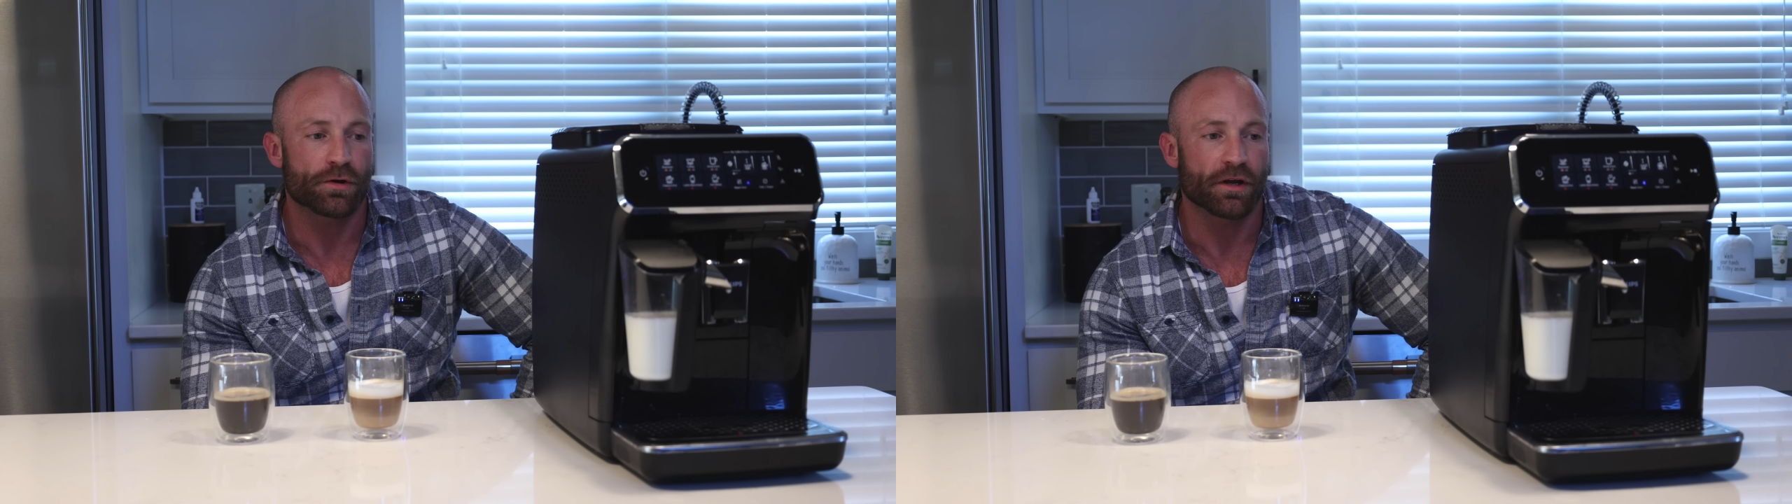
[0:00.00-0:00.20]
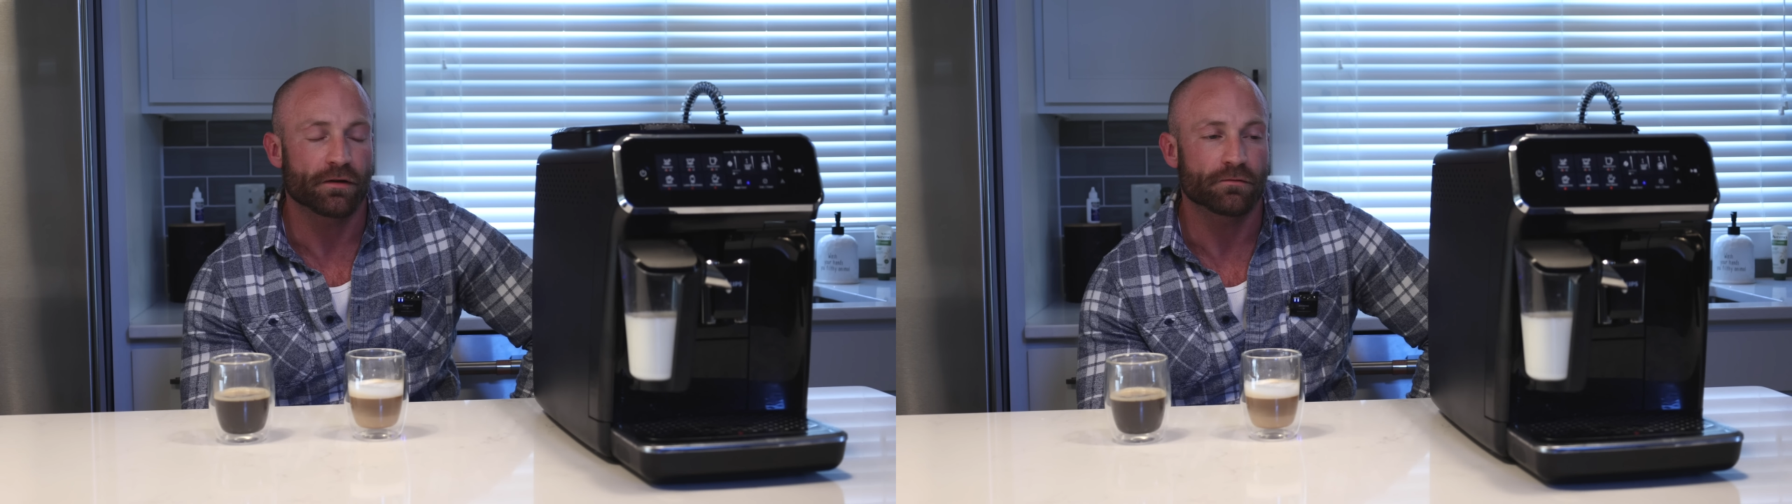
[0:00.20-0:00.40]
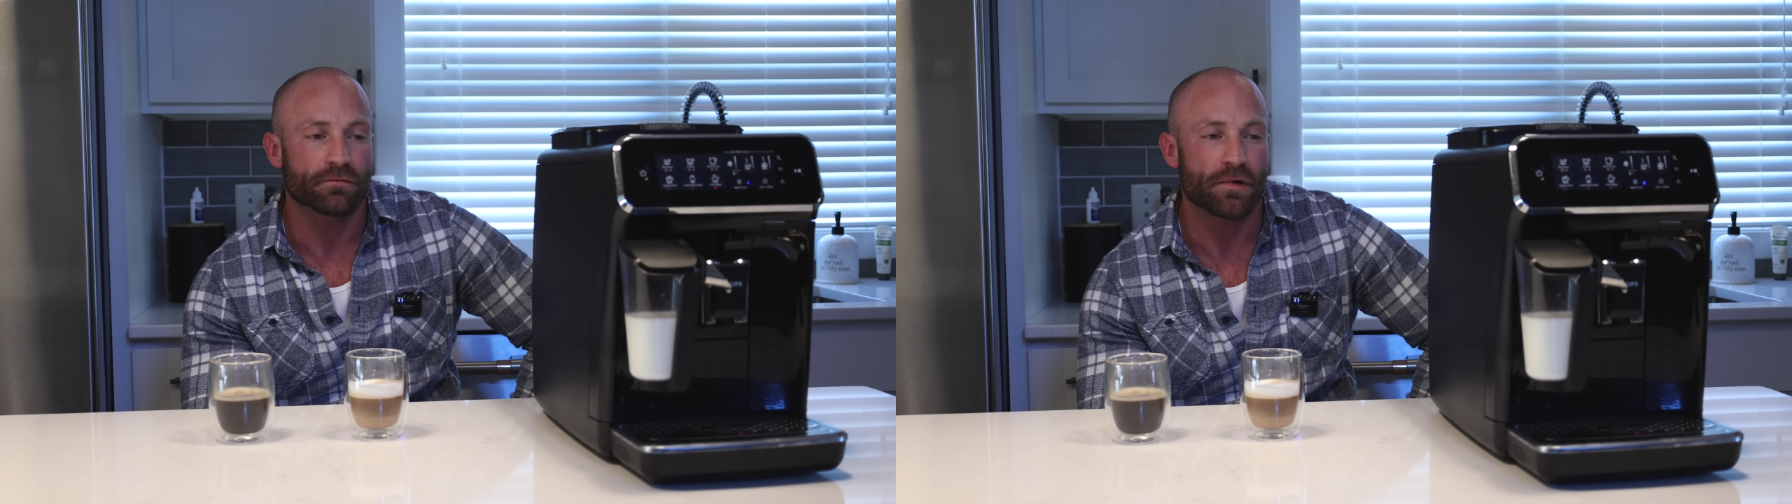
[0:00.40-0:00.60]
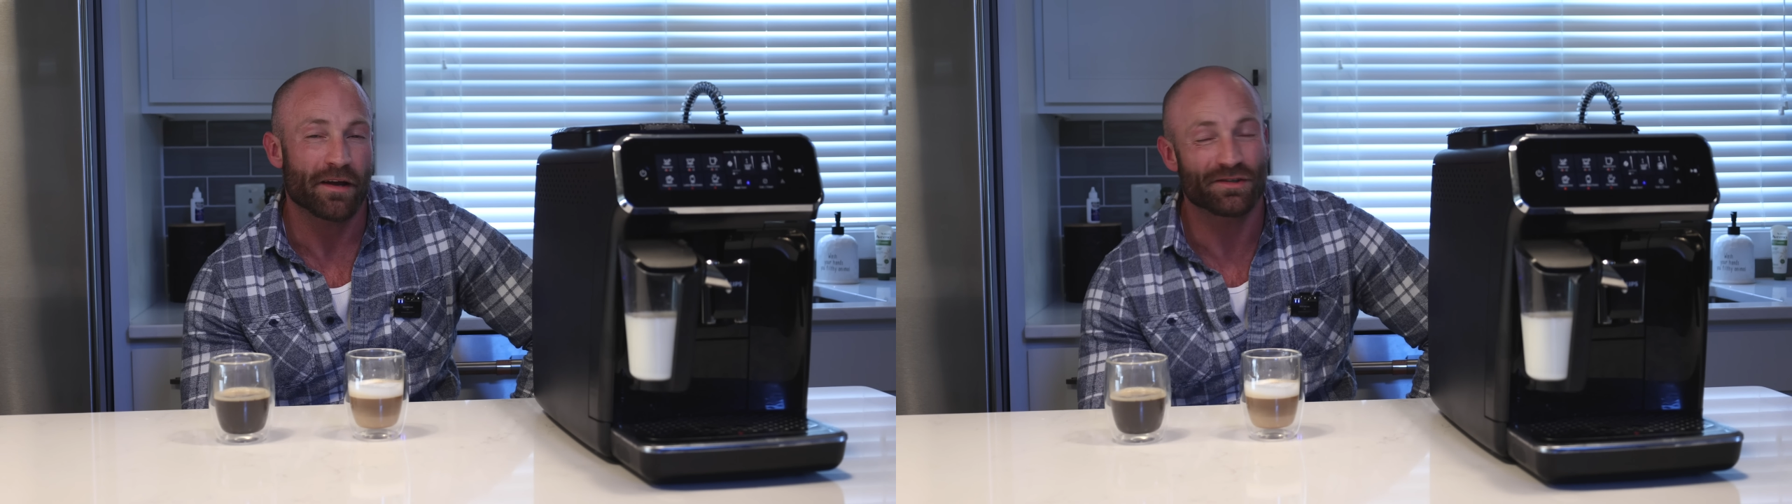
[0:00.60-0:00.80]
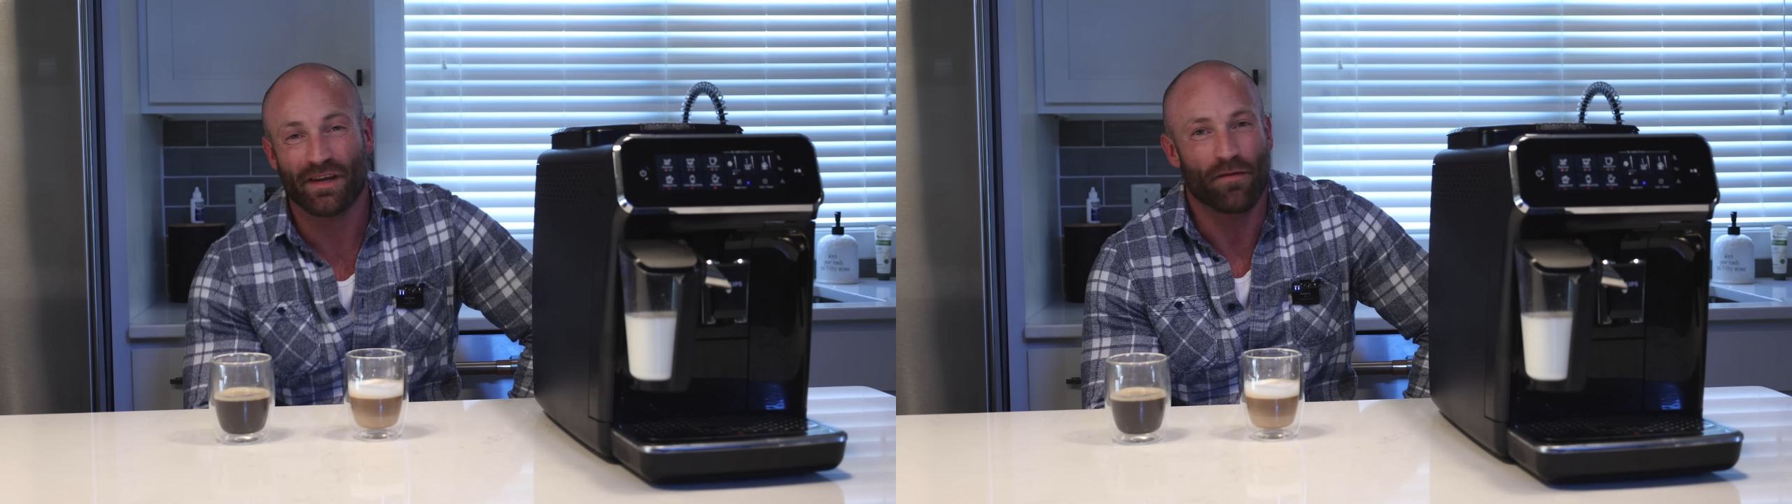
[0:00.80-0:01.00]
can
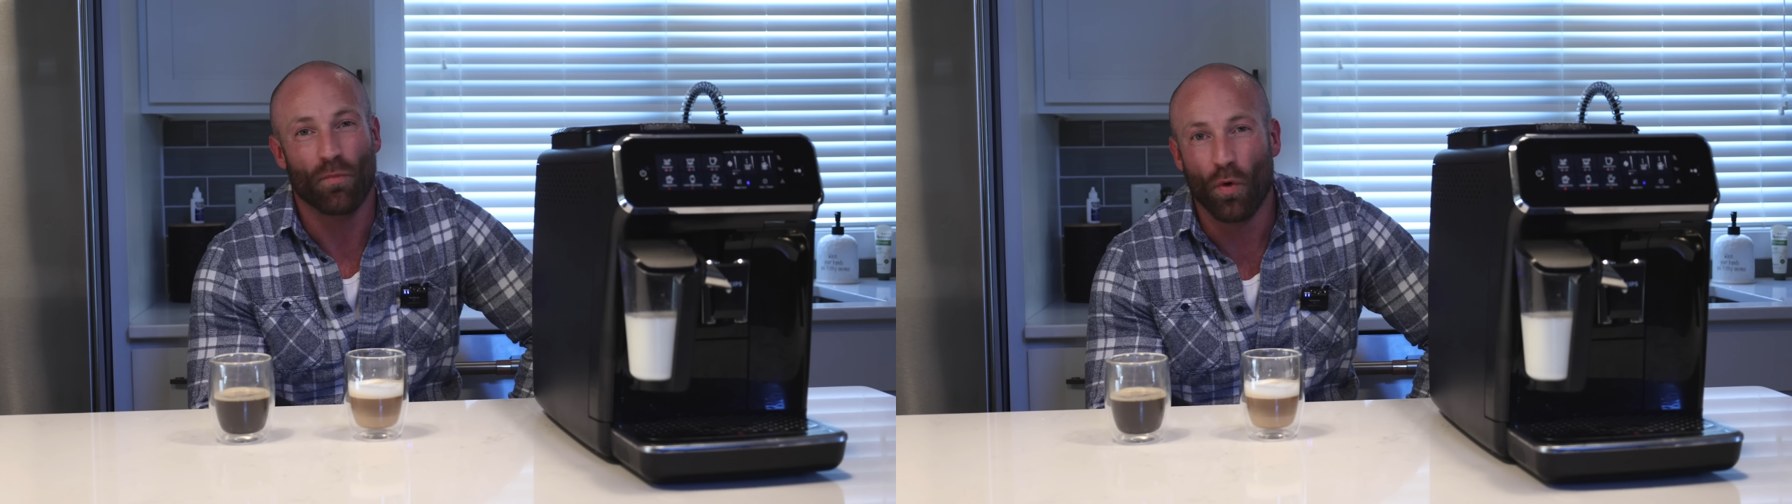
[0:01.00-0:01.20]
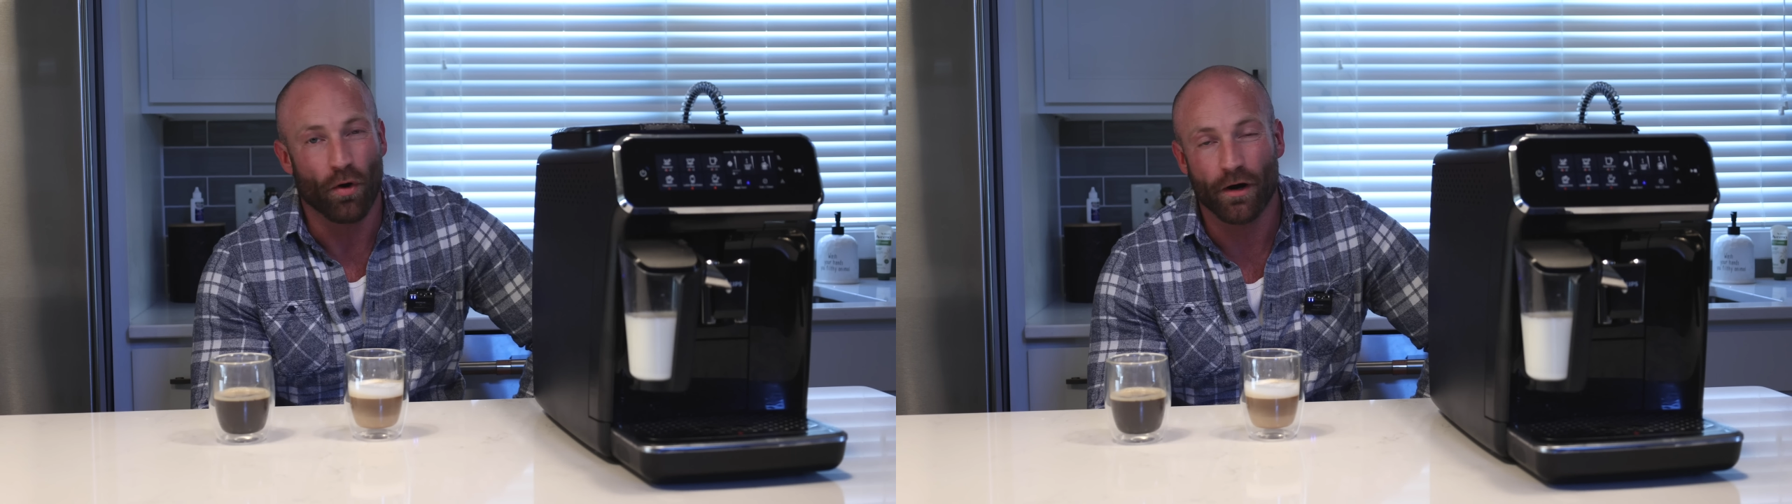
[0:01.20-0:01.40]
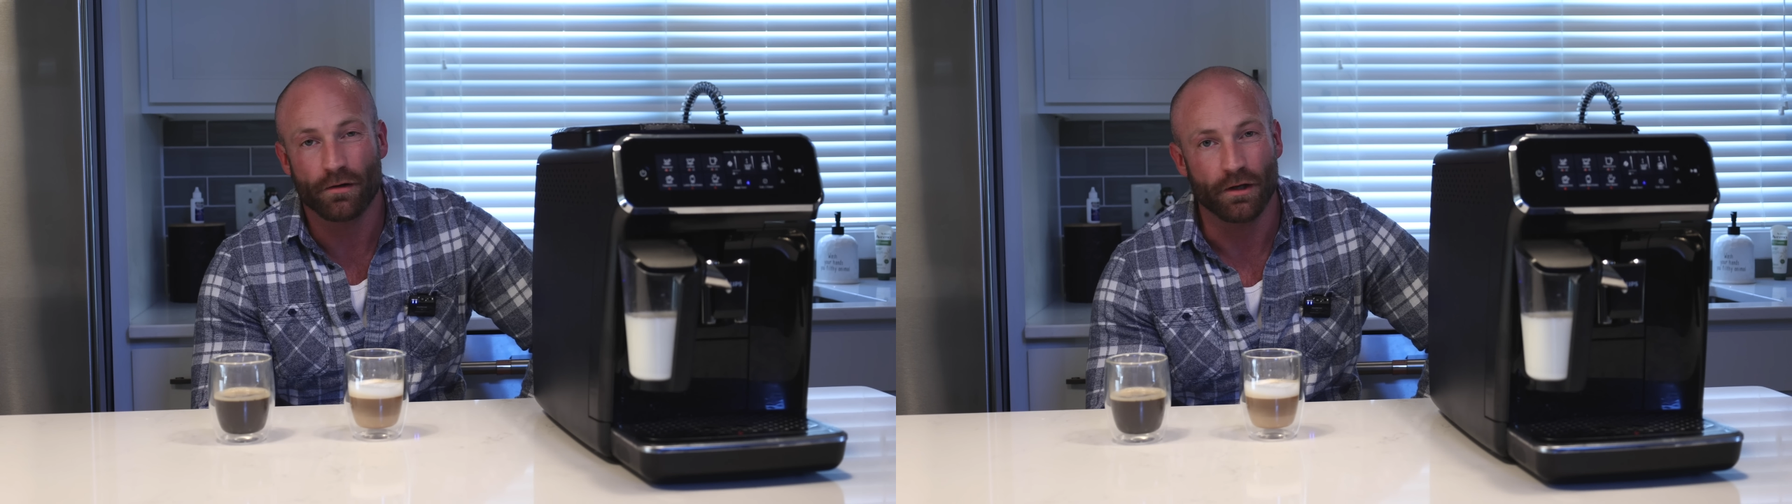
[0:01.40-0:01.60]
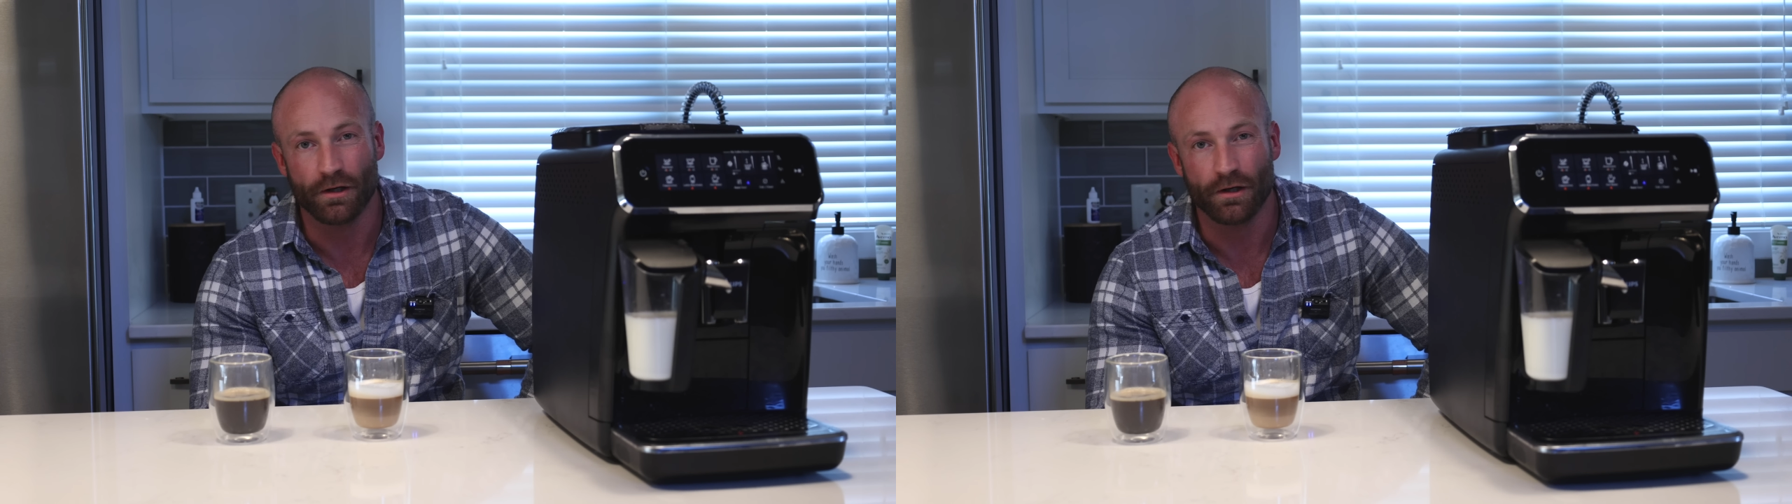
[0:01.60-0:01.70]
just have more,